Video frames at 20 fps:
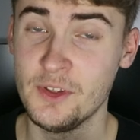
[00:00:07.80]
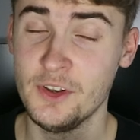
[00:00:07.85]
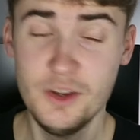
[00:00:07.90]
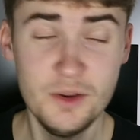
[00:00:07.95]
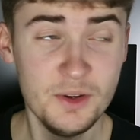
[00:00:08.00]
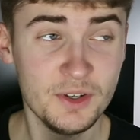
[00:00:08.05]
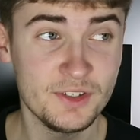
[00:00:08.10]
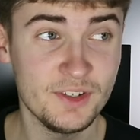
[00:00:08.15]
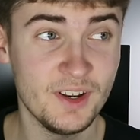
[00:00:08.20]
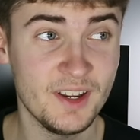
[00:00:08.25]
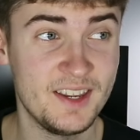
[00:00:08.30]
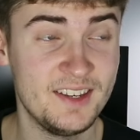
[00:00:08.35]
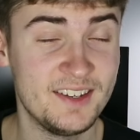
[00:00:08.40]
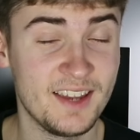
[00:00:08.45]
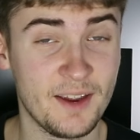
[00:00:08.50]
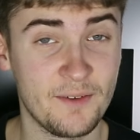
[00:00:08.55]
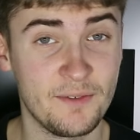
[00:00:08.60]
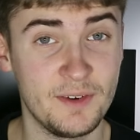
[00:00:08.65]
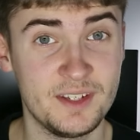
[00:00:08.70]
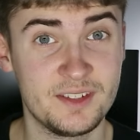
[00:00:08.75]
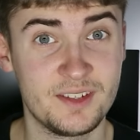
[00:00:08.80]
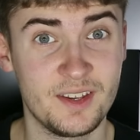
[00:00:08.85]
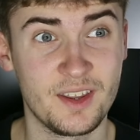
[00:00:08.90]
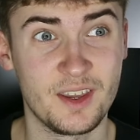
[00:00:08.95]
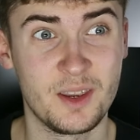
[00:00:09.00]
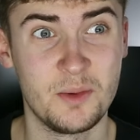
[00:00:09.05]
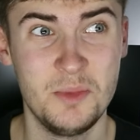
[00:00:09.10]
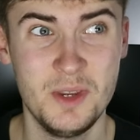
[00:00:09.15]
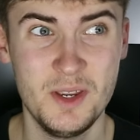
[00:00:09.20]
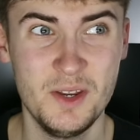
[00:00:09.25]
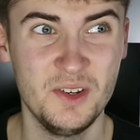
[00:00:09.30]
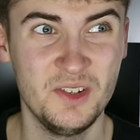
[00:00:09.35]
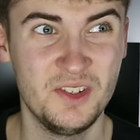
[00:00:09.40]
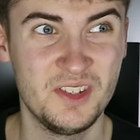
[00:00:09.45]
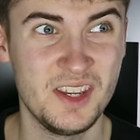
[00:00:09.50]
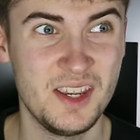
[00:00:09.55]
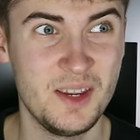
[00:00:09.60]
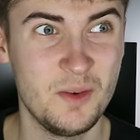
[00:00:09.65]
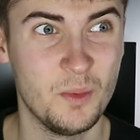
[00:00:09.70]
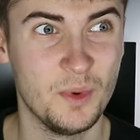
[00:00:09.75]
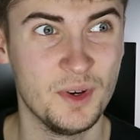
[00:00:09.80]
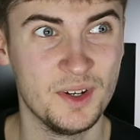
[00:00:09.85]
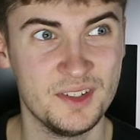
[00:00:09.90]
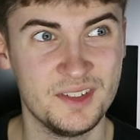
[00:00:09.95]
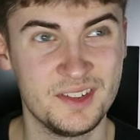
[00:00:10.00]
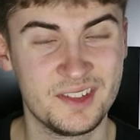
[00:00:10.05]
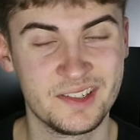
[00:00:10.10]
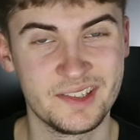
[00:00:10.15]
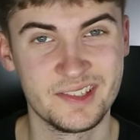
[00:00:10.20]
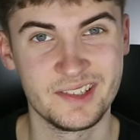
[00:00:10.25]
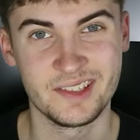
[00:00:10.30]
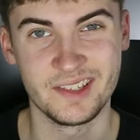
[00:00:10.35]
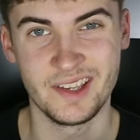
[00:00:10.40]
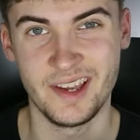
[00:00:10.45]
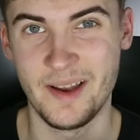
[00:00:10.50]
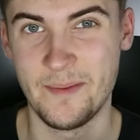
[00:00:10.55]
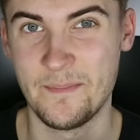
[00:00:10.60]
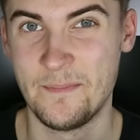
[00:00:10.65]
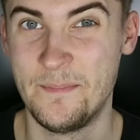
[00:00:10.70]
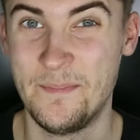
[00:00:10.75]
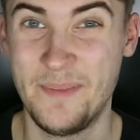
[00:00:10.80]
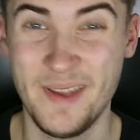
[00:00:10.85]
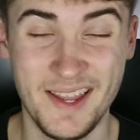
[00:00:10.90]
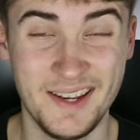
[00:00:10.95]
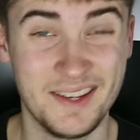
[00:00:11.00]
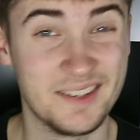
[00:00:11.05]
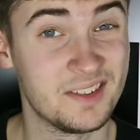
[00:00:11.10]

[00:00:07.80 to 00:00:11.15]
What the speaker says: the newest Nike Tech Fleece to the community was a bit